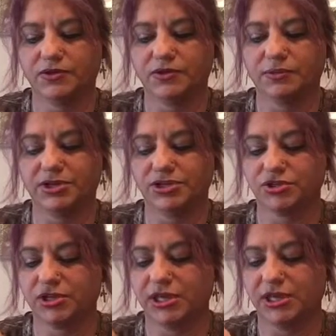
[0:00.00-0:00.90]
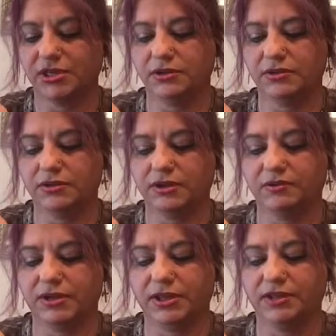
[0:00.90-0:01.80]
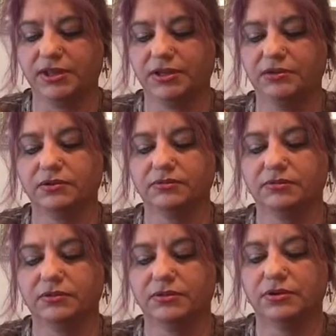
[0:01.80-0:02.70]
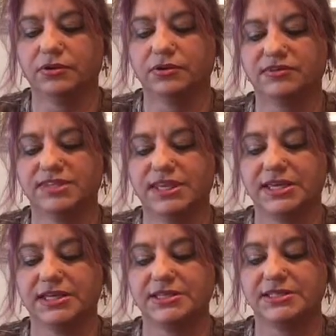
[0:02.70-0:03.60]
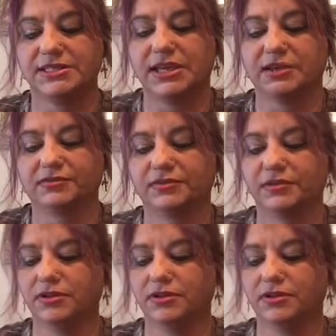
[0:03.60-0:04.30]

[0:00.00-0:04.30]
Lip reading: you want to make sure, again, you don't have anything on the skin itself.